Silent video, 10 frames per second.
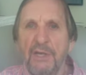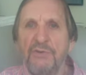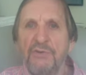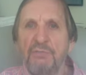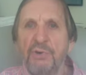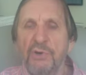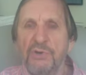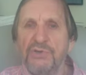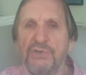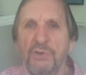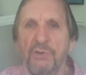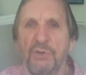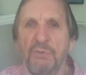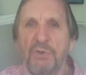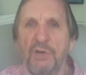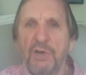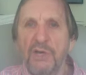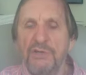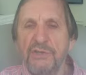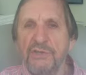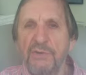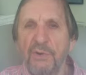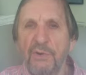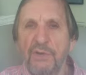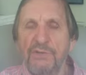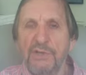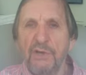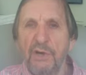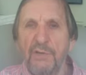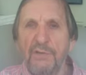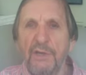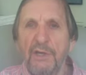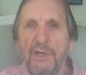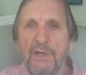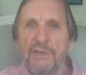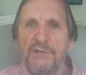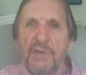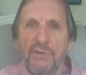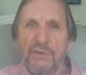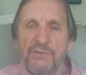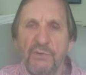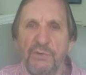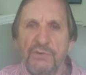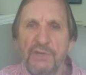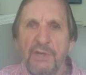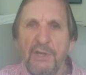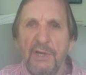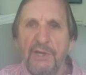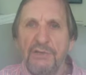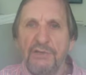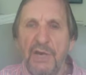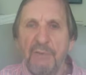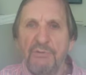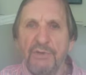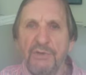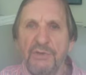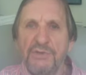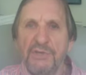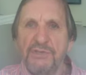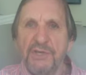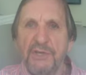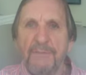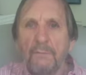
interpersonal communications focusing on the sales force in Chapter 16.